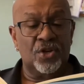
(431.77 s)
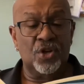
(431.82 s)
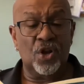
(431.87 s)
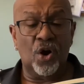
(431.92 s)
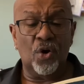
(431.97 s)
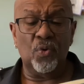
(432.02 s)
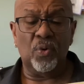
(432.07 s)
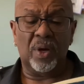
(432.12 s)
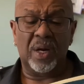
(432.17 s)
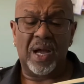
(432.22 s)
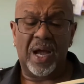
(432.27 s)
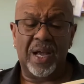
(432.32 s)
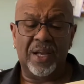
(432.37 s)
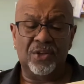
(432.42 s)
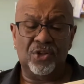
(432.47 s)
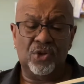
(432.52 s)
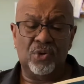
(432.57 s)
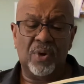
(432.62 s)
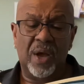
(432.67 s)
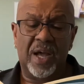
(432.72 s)
one I
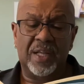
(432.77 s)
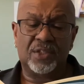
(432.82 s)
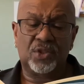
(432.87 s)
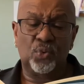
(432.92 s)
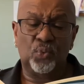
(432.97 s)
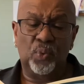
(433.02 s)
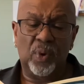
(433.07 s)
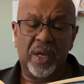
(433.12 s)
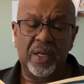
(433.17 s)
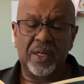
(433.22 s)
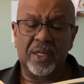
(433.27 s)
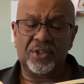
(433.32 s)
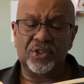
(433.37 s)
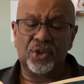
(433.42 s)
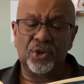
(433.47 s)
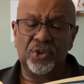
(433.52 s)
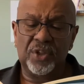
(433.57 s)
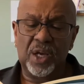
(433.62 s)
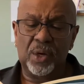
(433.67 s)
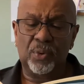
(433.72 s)
knew had to wait until
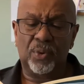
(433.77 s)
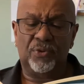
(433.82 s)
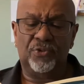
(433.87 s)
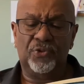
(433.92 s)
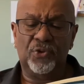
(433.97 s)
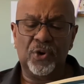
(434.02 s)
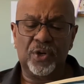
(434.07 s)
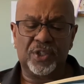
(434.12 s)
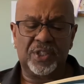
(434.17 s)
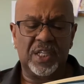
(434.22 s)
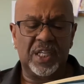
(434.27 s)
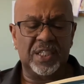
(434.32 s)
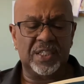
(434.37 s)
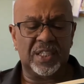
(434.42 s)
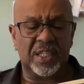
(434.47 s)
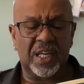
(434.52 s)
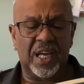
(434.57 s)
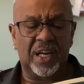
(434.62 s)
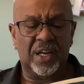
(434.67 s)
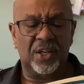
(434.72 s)
they were 14 to
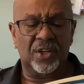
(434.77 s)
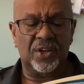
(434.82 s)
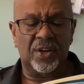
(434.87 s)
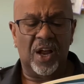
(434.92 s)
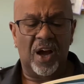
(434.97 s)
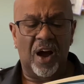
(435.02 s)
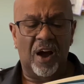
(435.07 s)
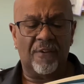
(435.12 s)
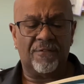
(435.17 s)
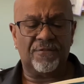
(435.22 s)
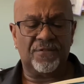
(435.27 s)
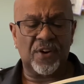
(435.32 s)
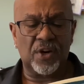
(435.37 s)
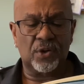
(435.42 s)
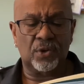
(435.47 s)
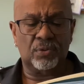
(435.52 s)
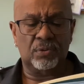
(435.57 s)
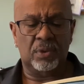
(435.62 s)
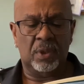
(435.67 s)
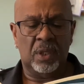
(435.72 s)
get a
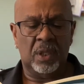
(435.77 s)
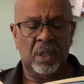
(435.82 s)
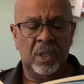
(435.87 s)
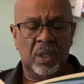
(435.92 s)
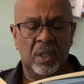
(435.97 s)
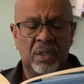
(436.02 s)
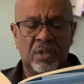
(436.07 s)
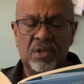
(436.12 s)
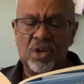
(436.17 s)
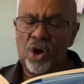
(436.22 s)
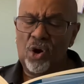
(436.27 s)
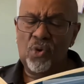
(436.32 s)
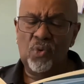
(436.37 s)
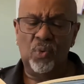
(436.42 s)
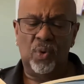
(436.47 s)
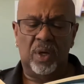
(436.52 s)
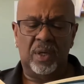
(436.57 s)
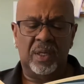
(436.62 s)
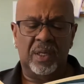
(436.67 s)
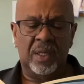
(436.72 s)
phone. No
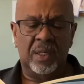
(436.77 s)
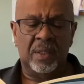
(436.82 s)
one.